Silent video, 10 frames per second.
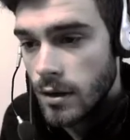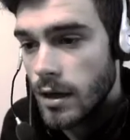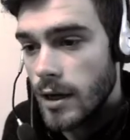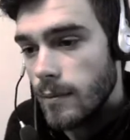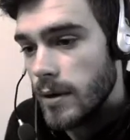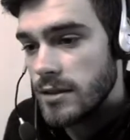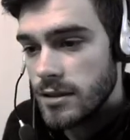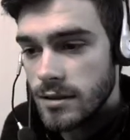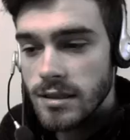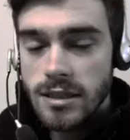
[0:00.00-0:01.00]
And
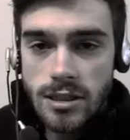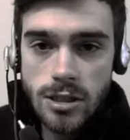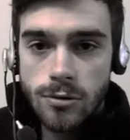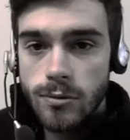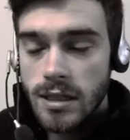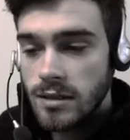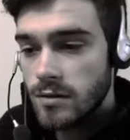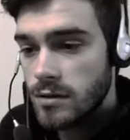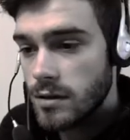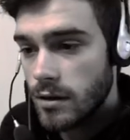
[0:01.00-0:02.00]
basically these
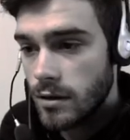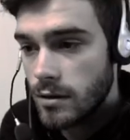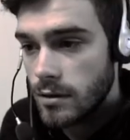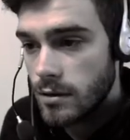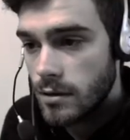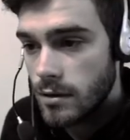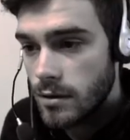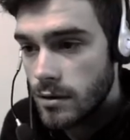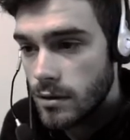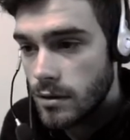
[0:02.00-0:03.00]
quests are
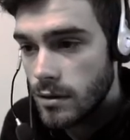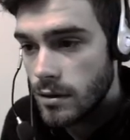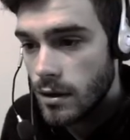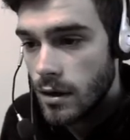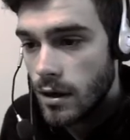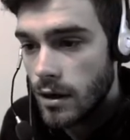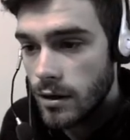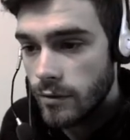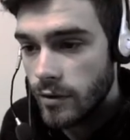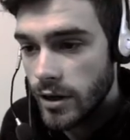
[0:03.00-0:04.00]

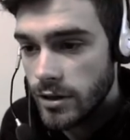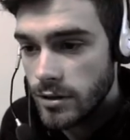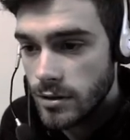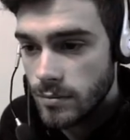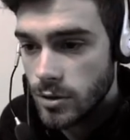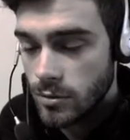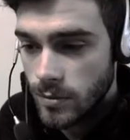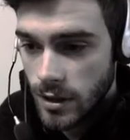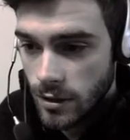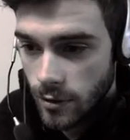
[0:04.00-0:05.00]
divided
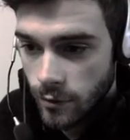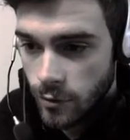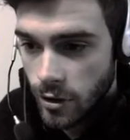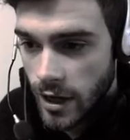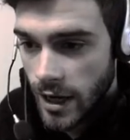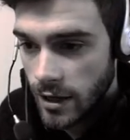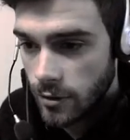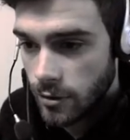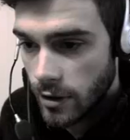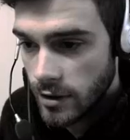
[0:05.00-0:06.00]
between 4
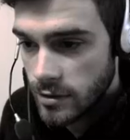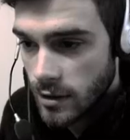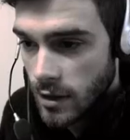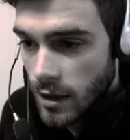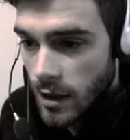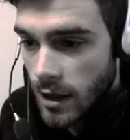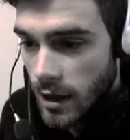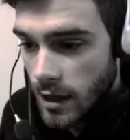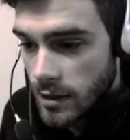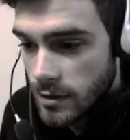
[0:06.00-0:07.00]
categories,
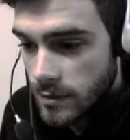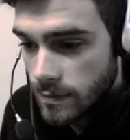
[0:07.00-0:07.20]
and